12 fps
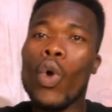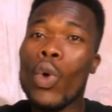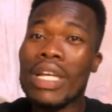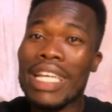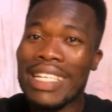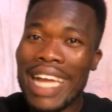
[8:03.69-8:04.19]

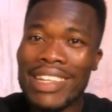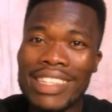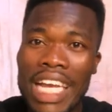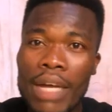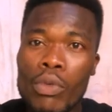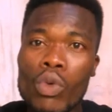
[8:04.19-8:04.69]
On the that
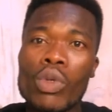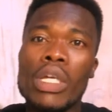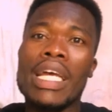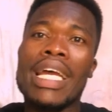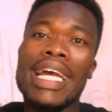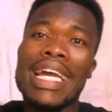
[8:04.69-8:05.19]
time no,
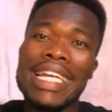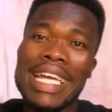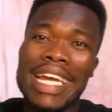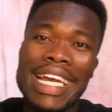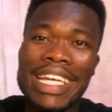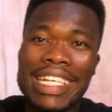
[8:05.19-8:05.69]
and
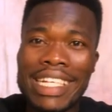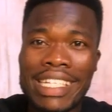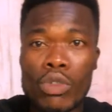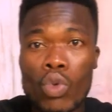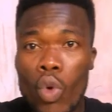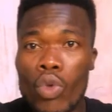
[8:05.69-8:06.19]
I air
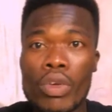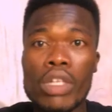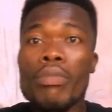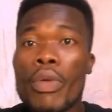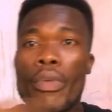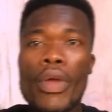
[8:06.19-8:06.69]
days
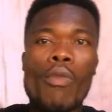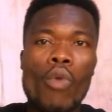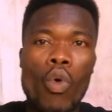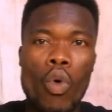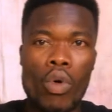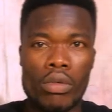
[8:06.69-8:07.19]
Godwin be cream
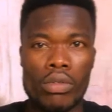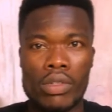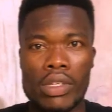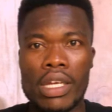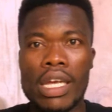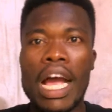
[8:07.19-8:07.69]
ho.
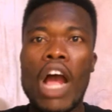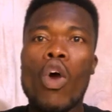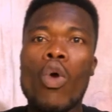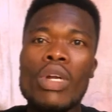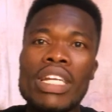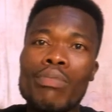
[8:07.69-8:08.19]

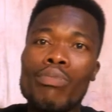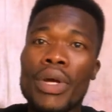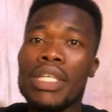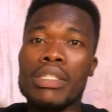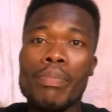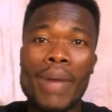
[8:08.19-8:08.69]
All the
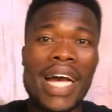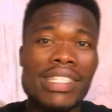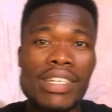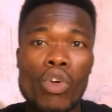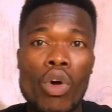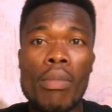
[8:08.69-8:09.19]
boys
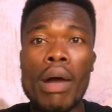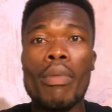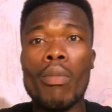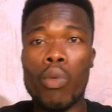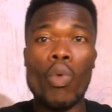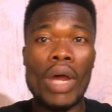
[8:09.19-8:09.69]
bass and come up
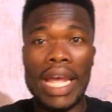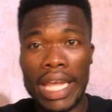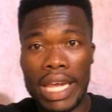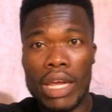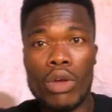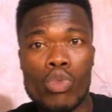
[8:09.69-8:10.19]
a boat
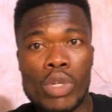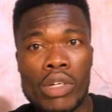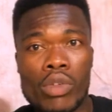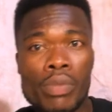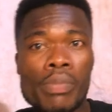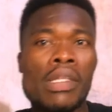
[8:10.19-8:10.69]
air
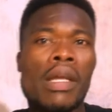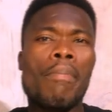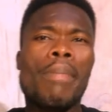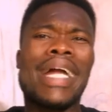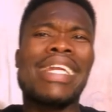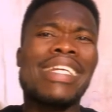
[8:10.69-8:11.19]
drain.
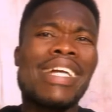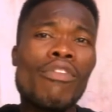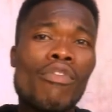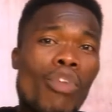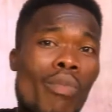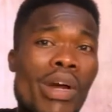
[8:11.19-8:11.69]
But in
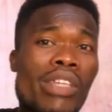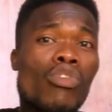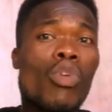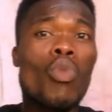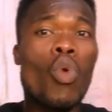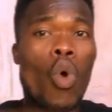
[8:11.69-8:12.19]
down 4 boys
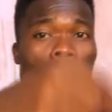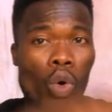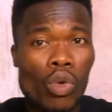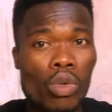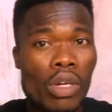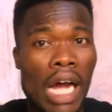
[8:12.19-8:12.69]
no more
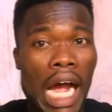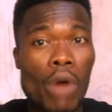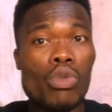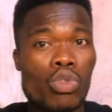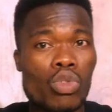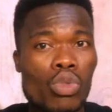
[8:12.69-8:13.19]
horn,
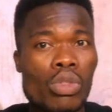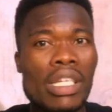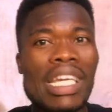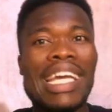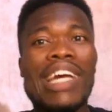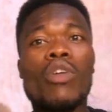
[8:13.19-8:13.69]
house no,
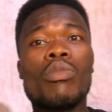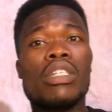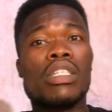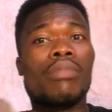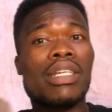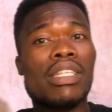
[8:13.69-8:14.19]
and I'm
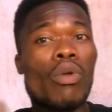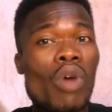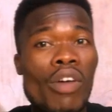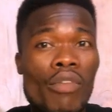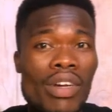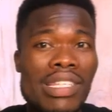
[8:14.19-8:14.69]
just master
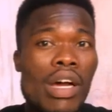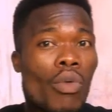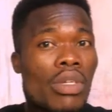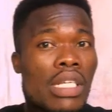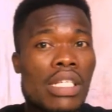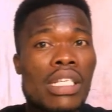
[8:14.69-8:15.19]
one fast
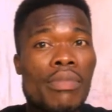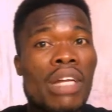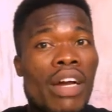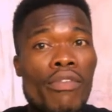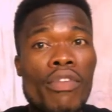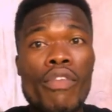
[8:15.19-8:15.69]
uncle's a
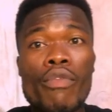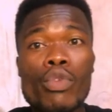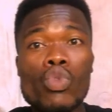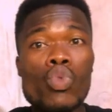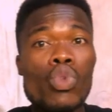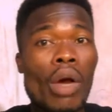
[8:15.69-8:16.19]
seminar and fame
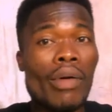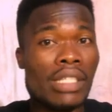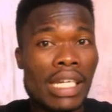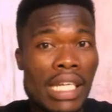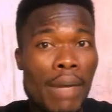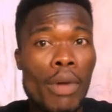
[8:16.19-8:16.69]
school now
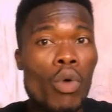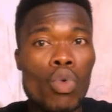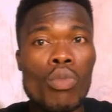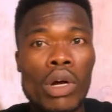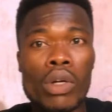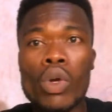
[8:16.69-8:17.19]
and their back
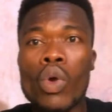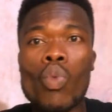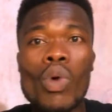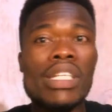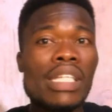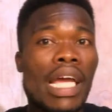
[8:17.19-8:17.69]
woman
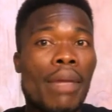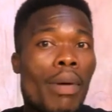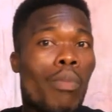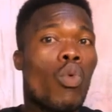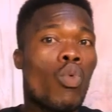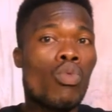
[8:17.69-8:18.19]
when they have
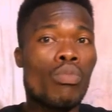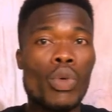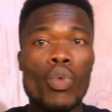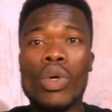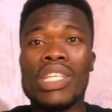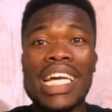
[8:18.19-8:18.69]
a bow
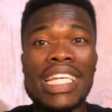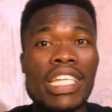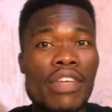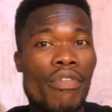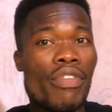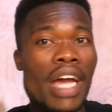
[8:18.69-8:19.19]
because had
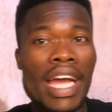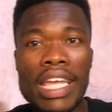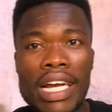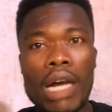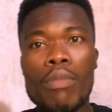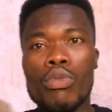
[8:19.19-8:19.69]
if you are
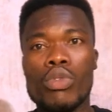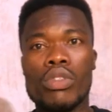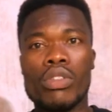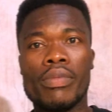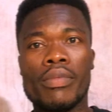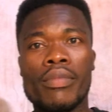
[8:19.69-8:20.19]
in a
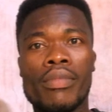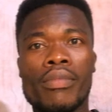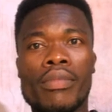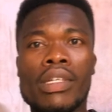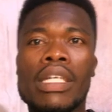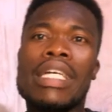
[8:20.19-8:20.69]
campus.
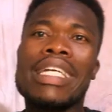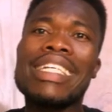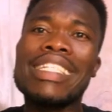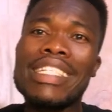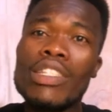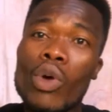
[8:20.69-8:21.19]

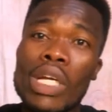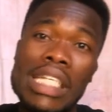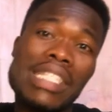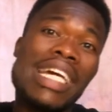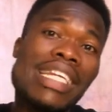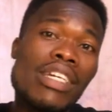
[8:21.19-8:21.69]
In tea on the
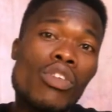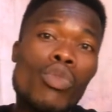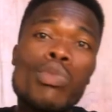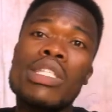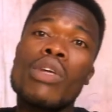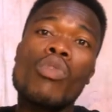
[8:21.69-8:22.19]
Sunday
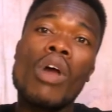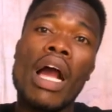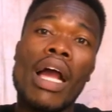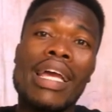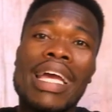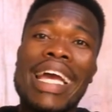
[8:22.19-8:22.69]
no check
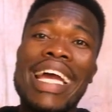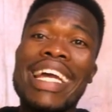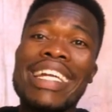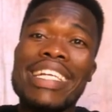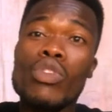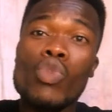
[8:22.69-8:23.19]
qua,
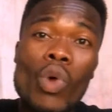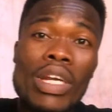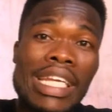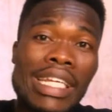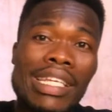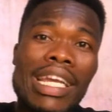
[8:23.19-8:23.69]
air days
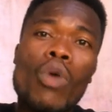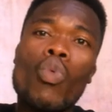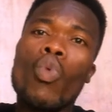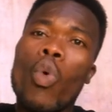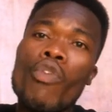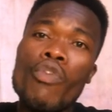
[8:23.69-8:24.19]
Godwin, a
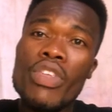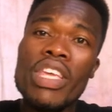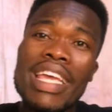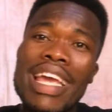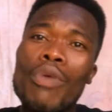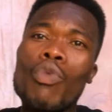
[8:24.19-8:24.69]

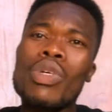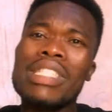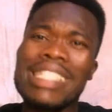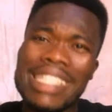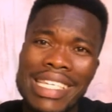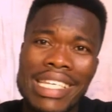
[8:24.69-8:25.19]
coffee, a
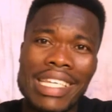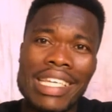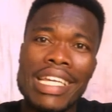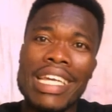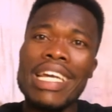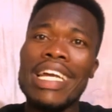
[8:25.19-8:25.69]
quate,
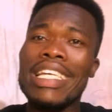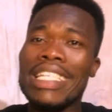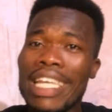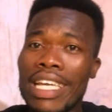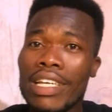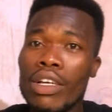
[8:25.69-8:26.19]
a
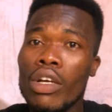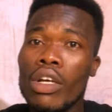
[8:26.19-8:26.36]
yet.